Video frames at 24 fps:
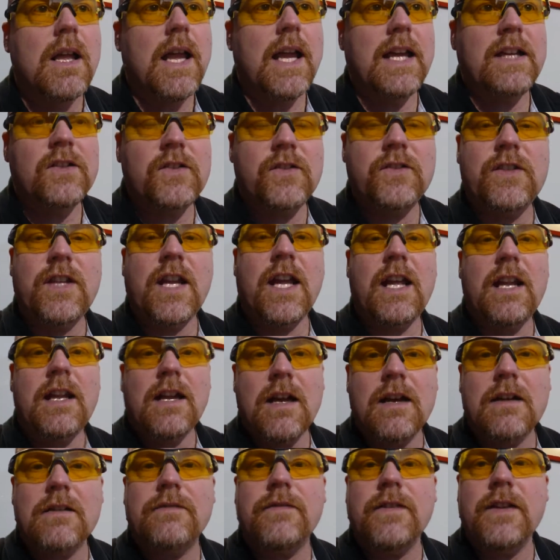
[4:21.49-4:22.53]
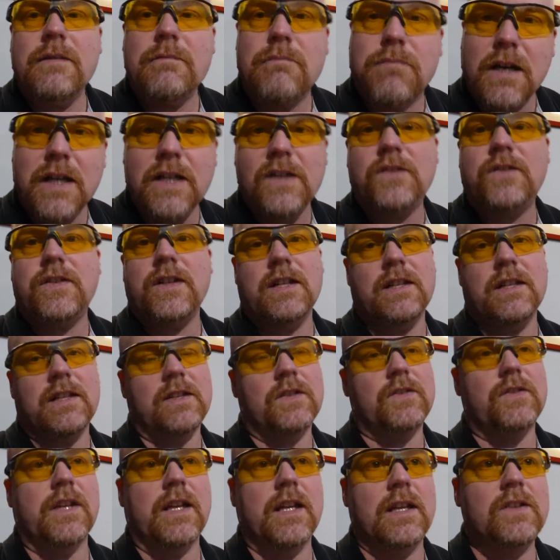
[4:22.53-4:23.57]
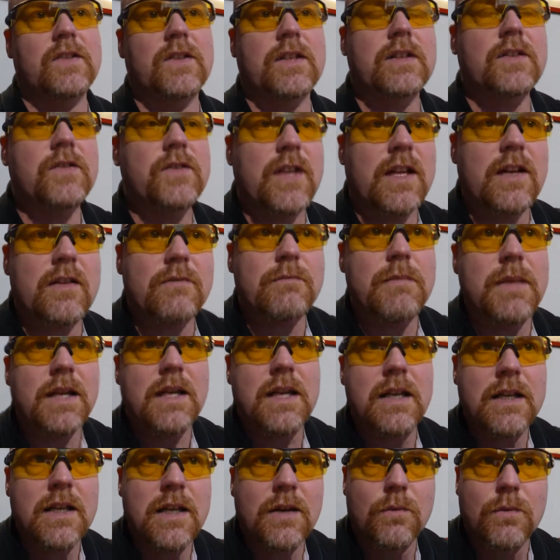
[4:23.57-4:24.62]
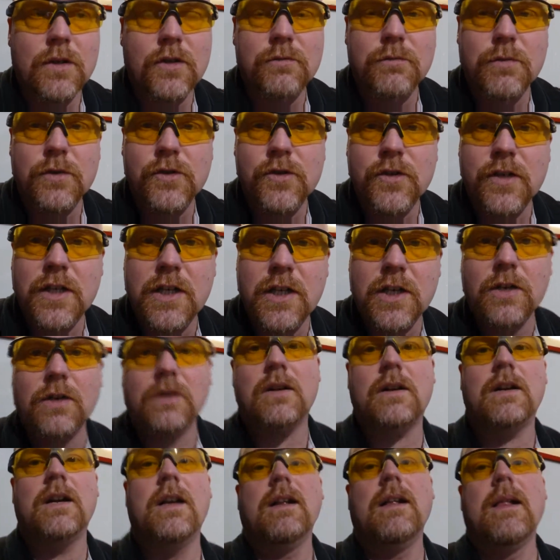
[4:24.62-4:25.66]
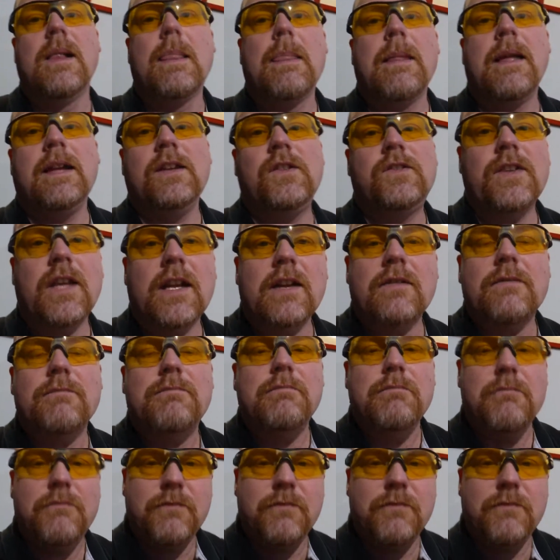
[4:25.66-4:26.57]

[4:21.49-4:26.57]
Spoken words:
instead of embracing these things, and instead of making networks more secure, instead of